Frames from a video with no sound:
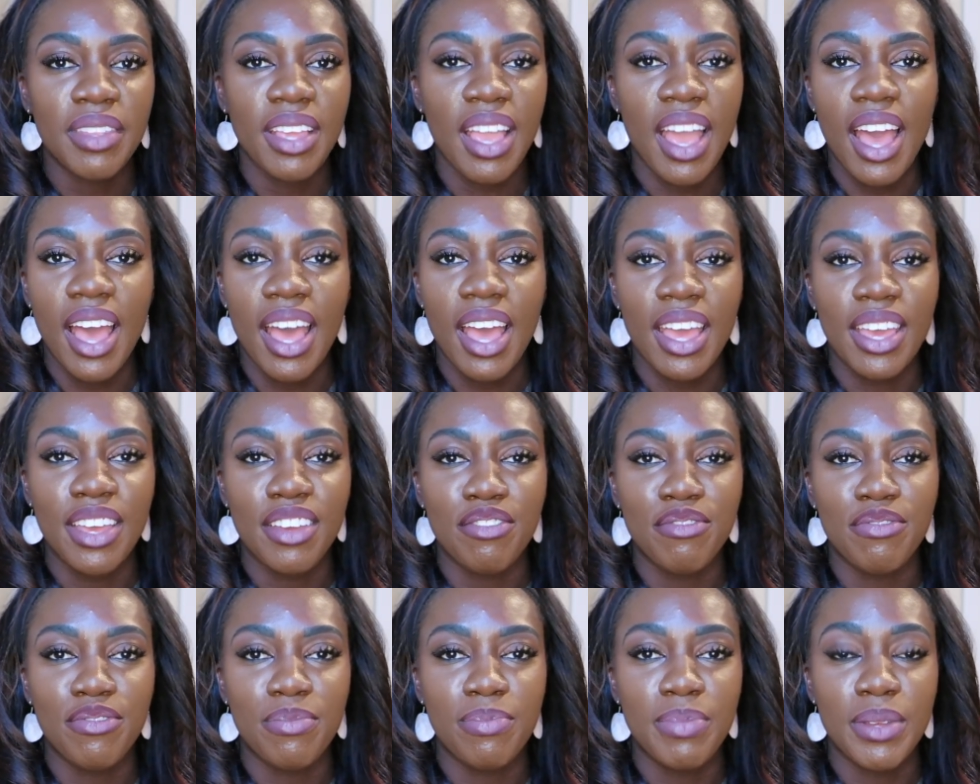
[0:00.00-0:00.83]

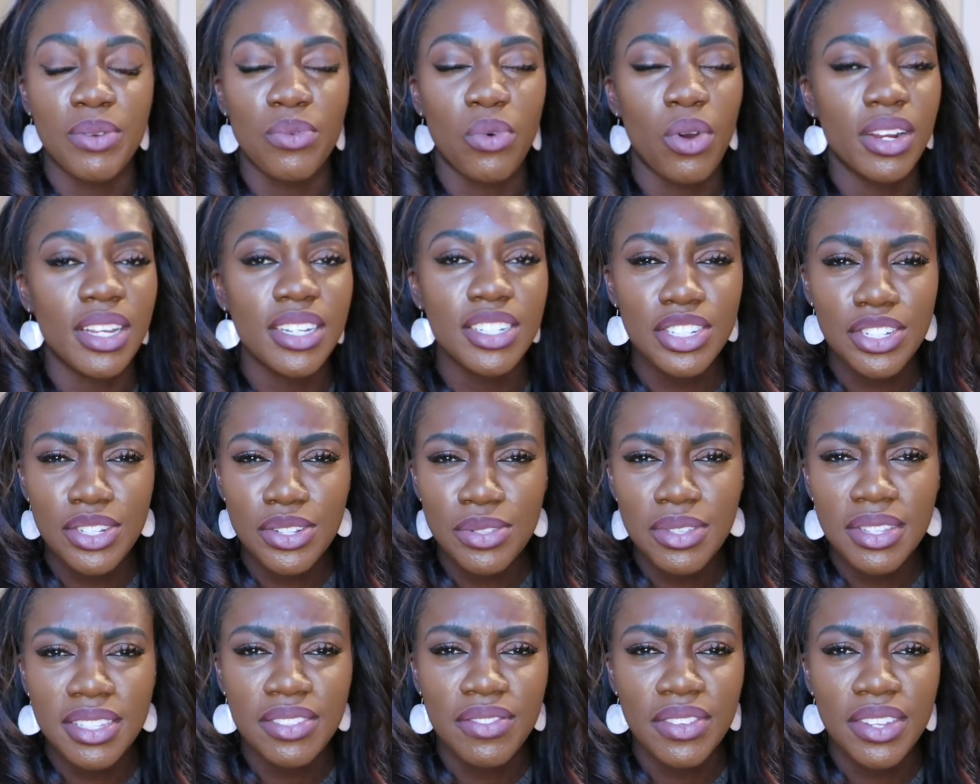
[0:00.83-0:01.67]
I've been wanting to
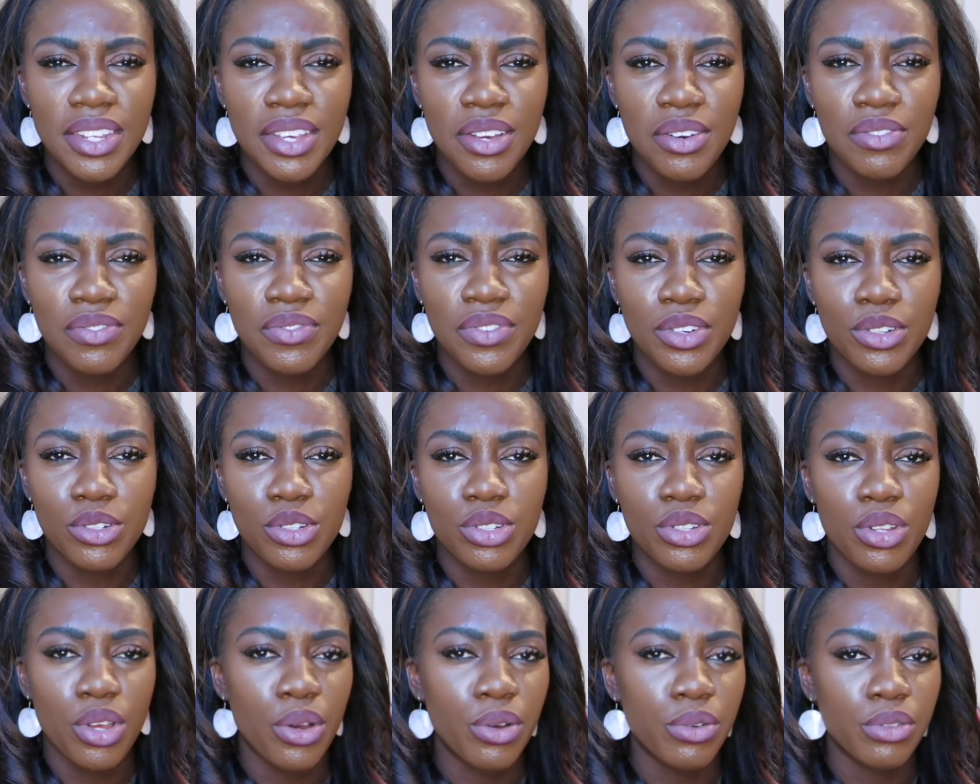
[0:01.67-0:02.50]
do this video for
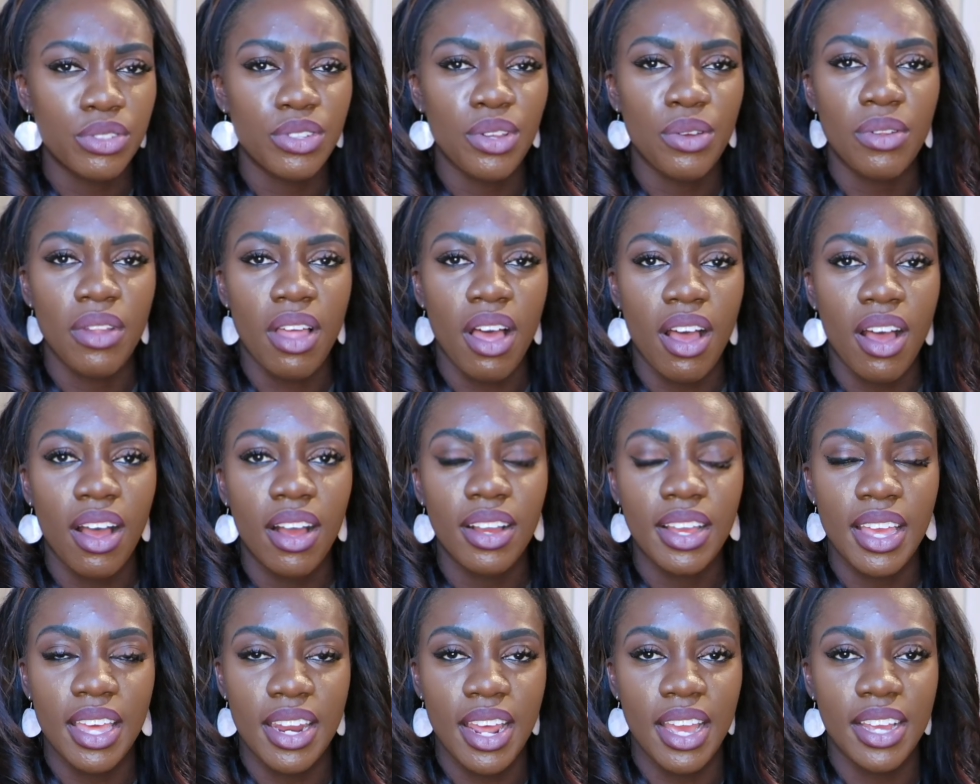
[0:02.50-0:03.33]
so
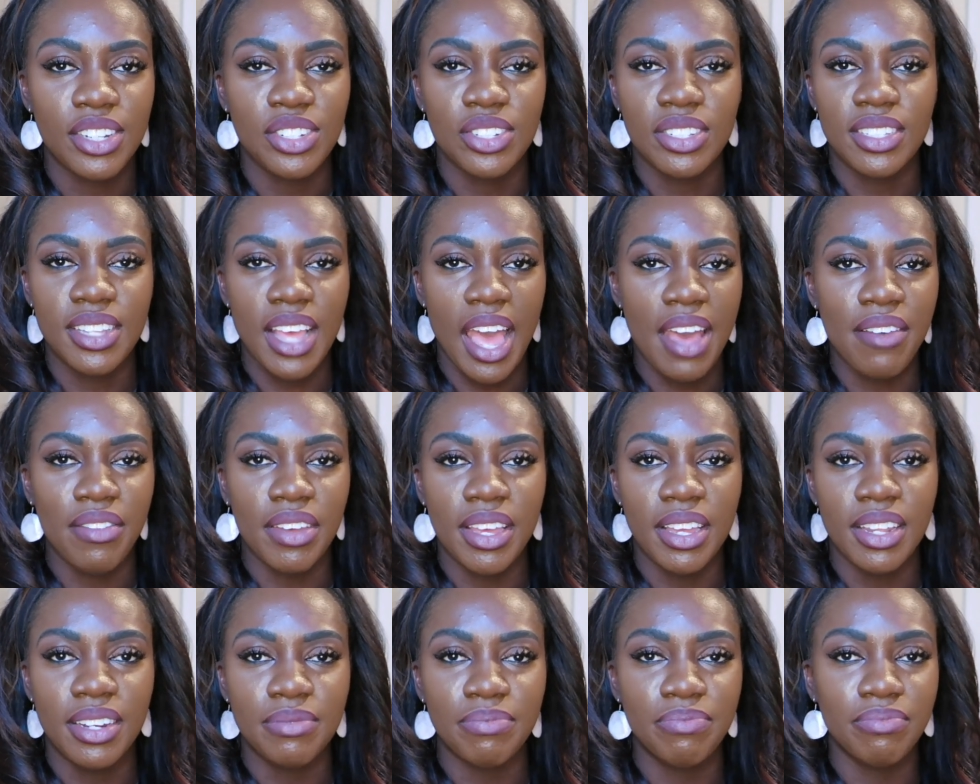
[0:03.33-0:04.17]
long, and I just
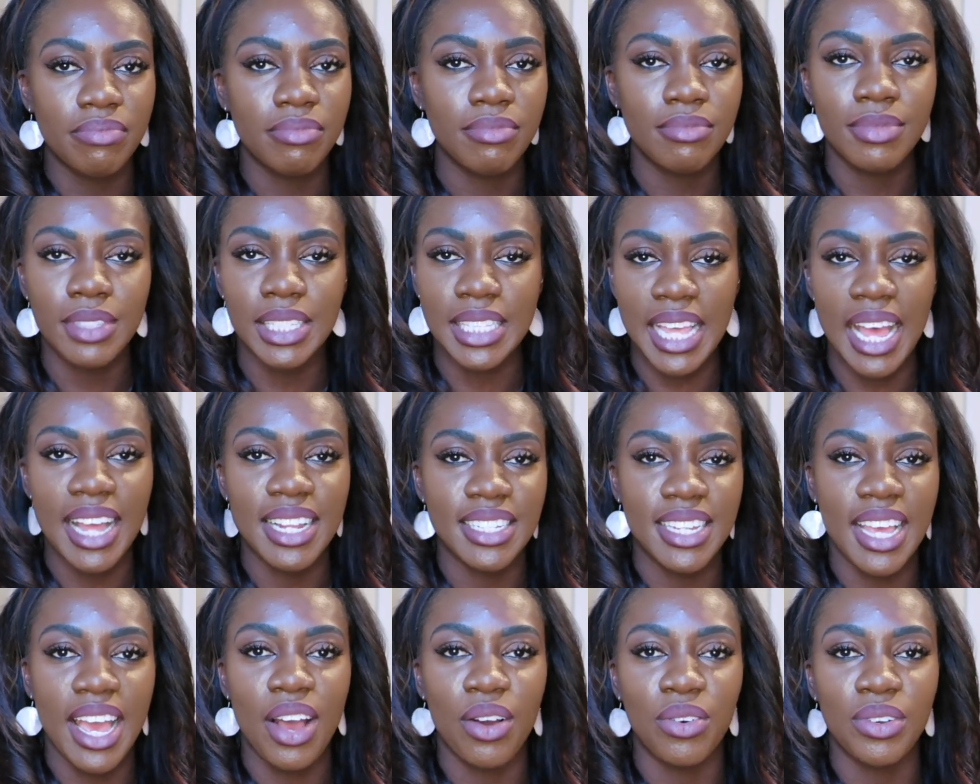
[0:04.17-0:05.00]
haven't
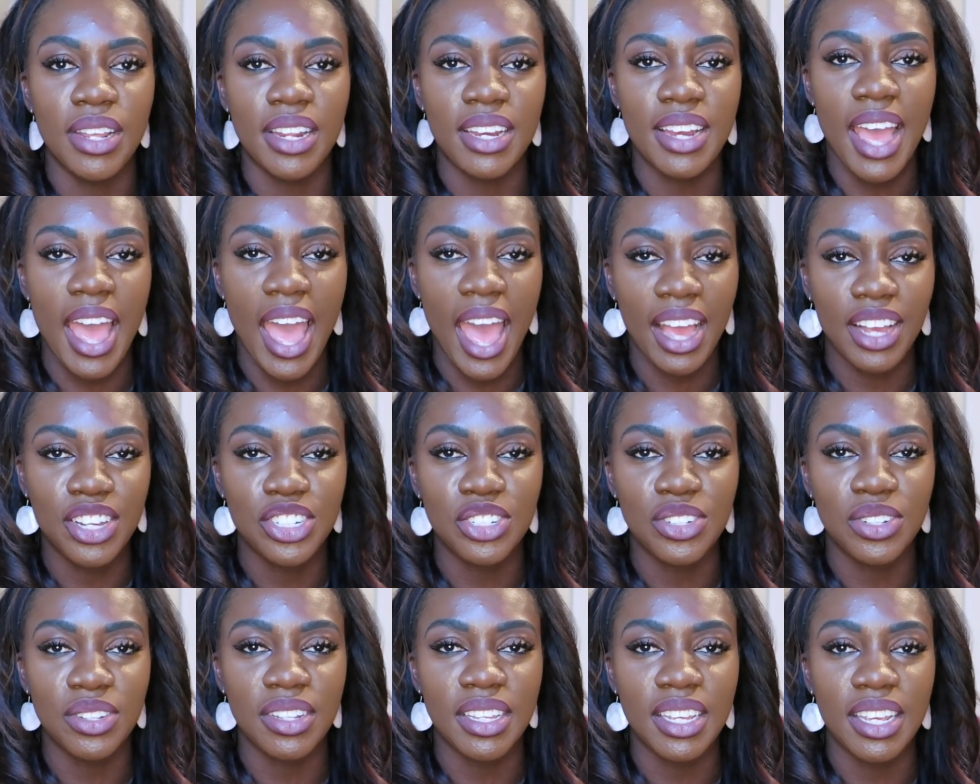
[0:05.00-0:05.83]
sat down and
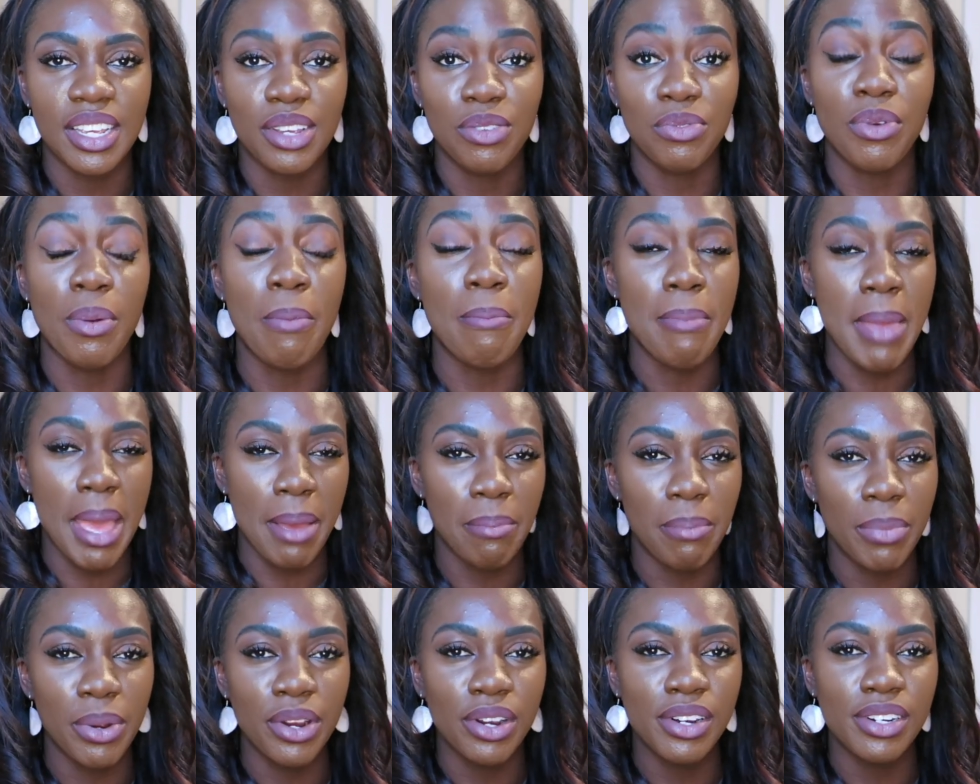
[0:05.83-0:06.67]
actually
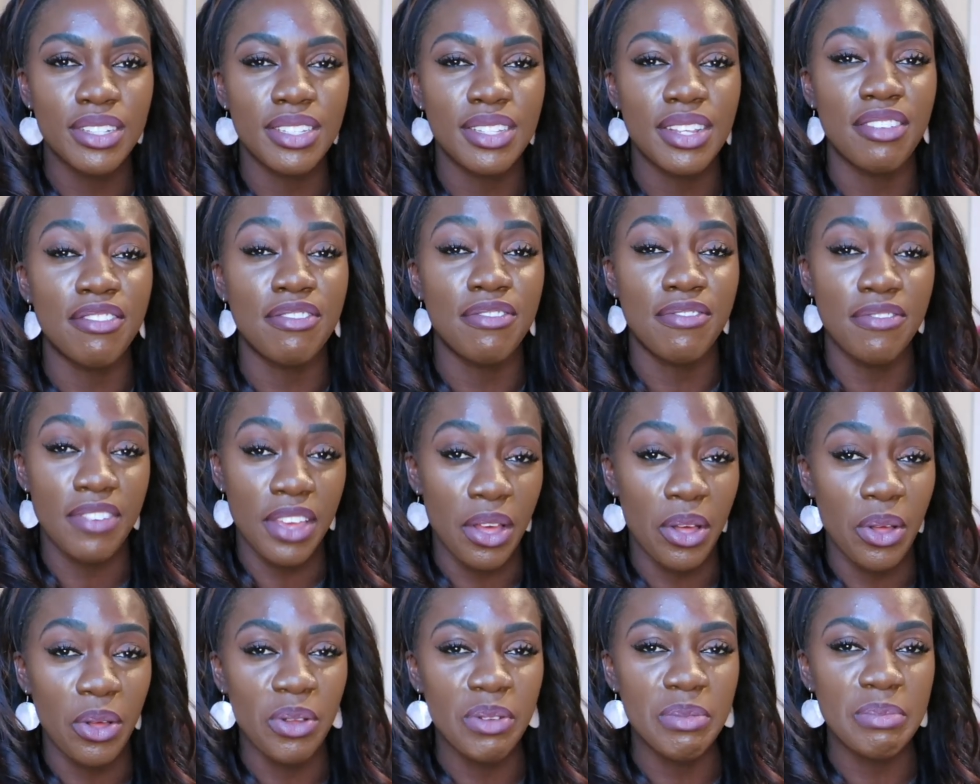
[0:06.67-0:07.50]
remembered to
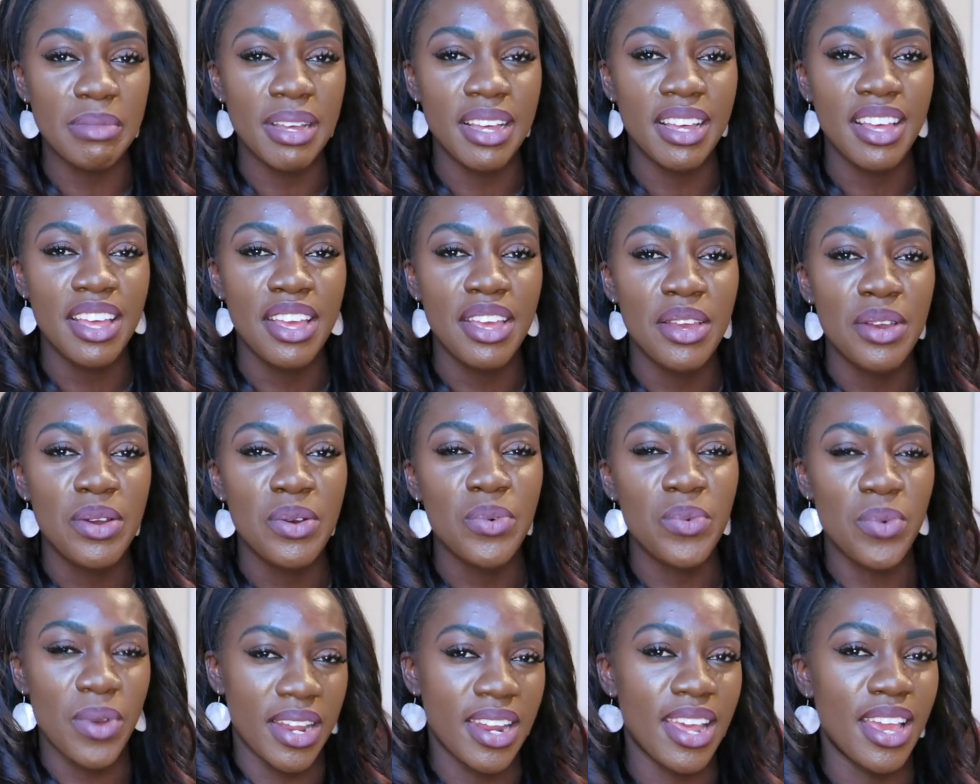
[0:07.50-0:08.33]
film
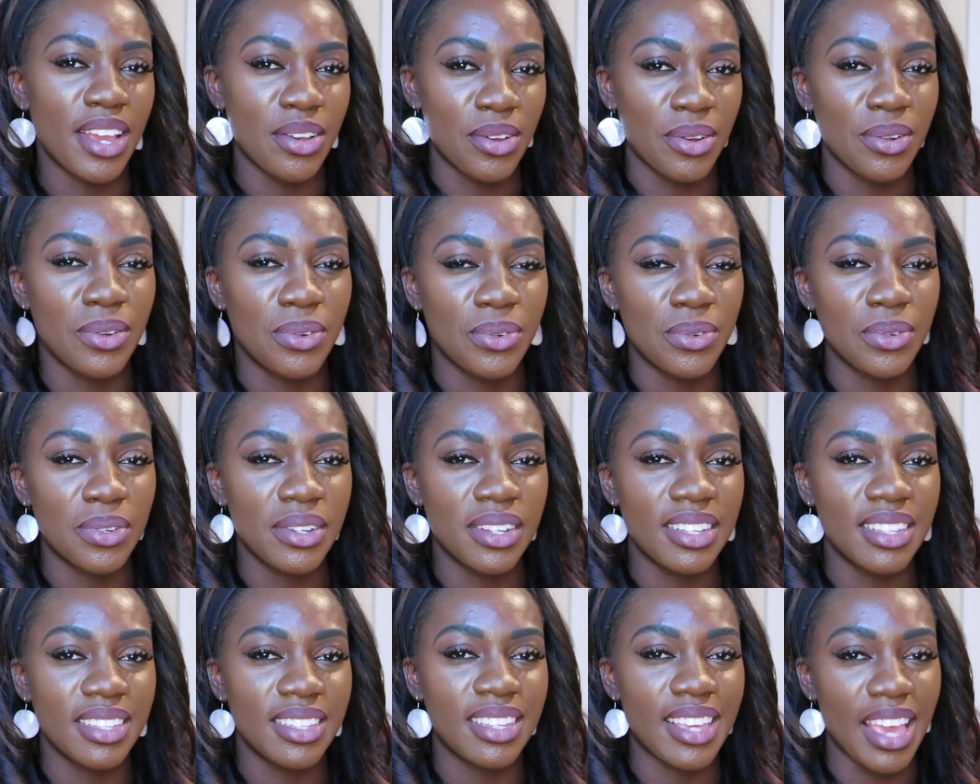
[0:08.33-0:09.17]
when I go
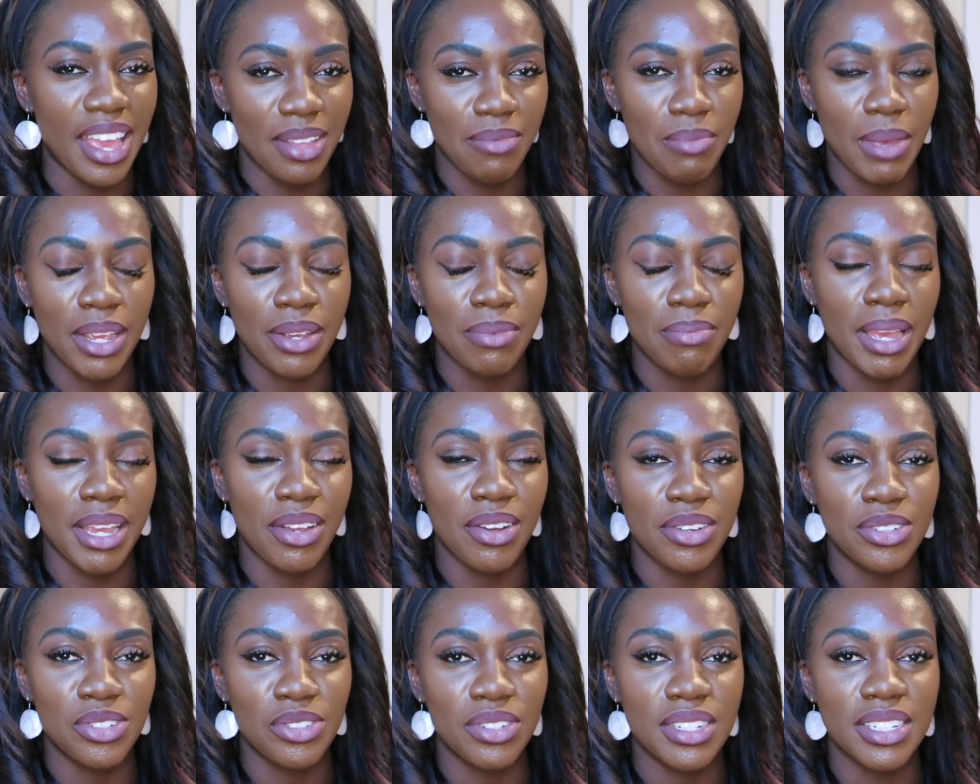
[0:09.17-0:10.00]
get my
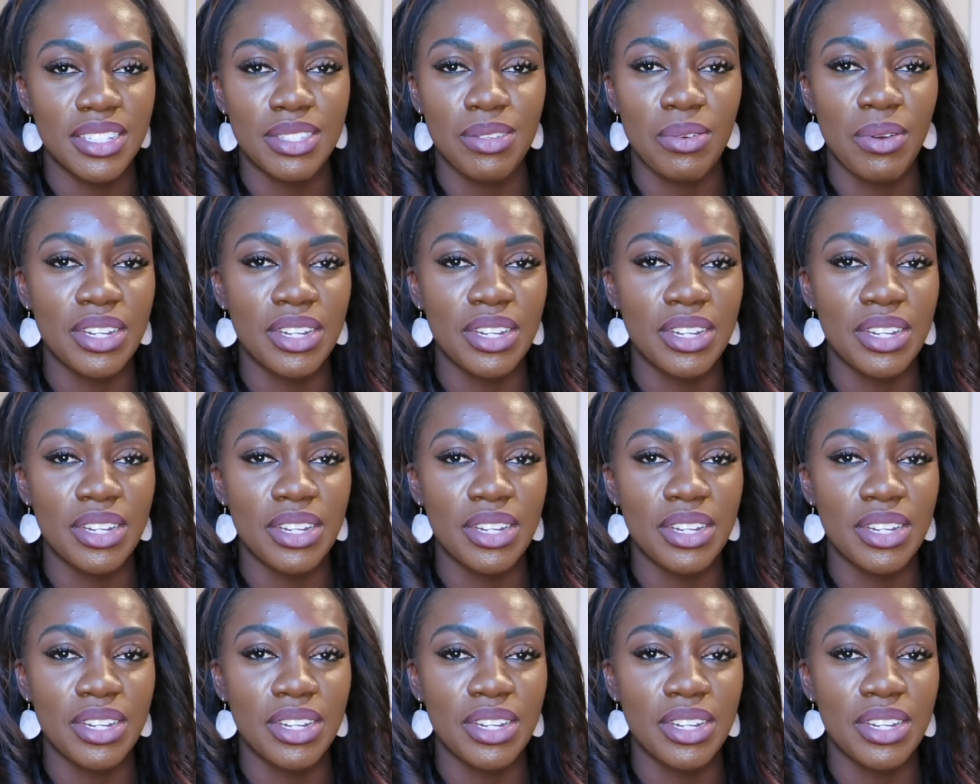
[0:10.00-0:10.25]
groceries.